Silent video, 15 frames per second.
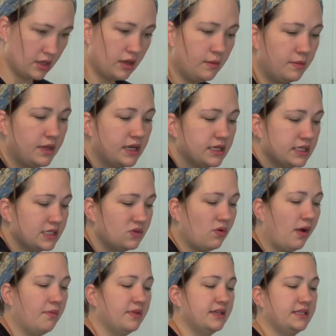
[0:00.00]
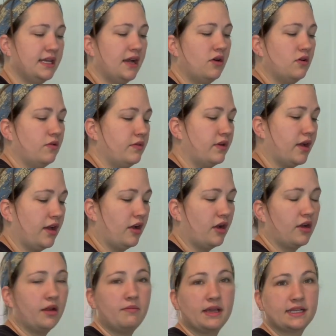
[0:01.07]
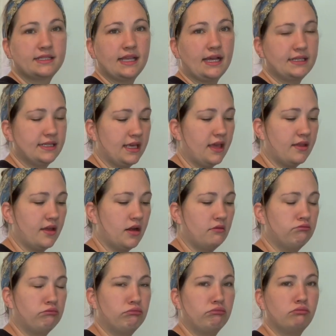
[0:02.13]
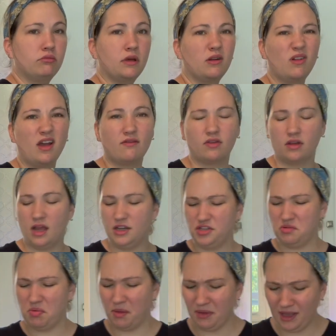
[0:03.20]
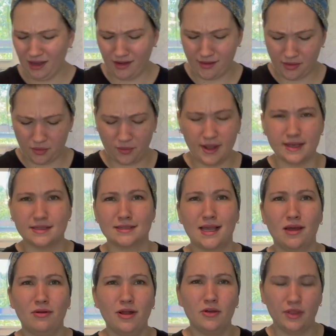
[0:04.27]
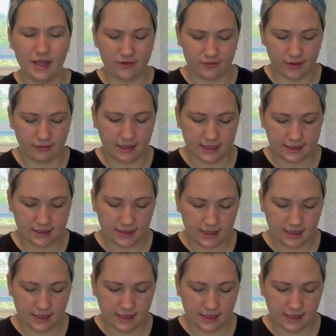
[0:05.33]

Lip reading: I'm gonna swap this out. We got already mixed that together. I don't have a, I should probably get another whisk. How do I only have 1 whisk?